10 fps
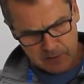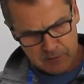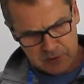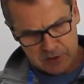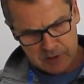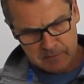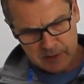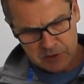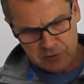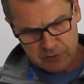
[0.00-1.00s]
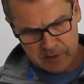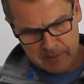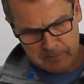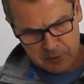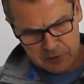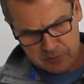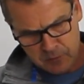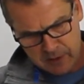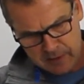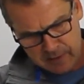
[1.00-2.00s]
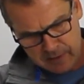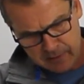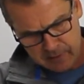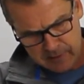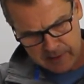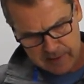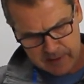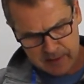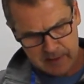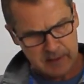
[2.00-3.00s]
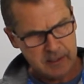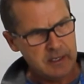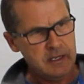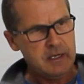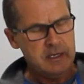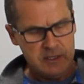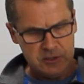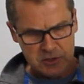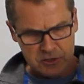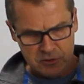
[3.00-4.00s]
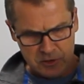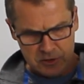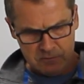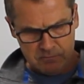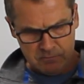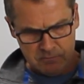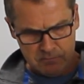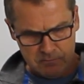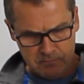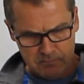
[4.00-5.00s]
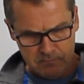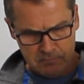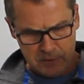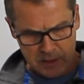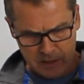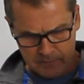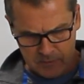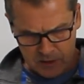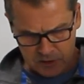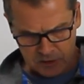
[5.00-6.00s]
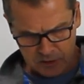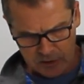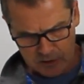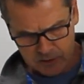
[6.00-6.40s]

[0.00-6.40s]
We're just going to make sure that that bottom one on that nut is just nice and, yeah, that's good.